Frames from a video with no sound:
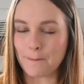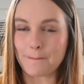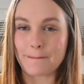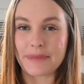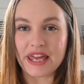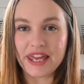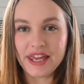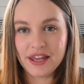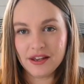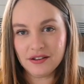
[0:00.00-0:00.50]

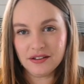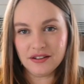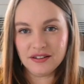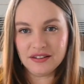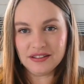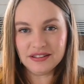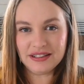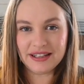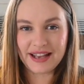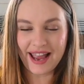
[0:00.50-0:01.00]

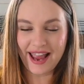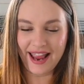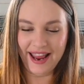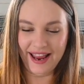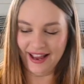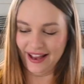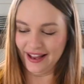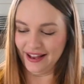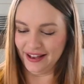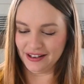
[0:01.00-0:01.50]
peeled
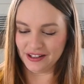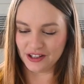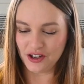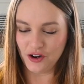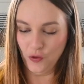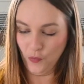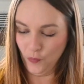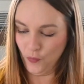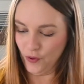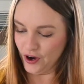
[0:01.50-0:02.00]
and
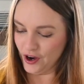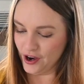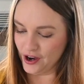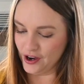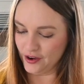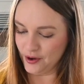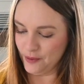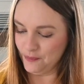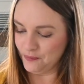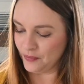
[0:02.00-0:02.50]

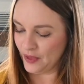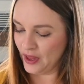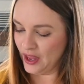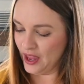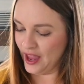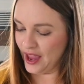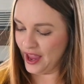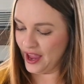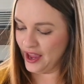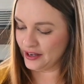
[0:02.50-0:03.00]
cored
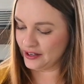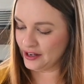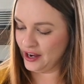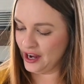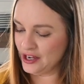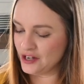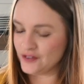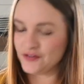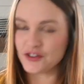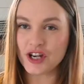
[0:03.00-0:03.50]
and
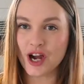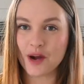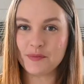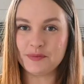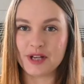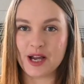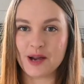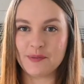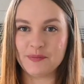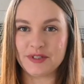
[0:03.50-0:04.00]
kind of
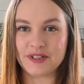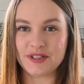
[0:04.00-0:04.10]
chopped up.